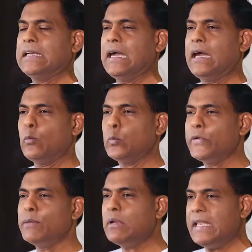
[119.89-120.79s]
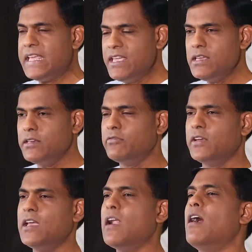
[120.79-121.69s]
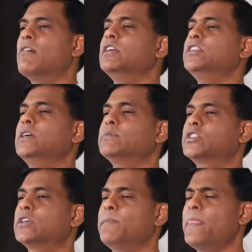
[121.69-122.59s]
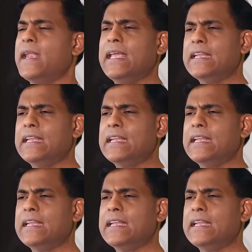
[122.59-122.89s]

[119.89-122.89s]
uh, we believe in our redemption, that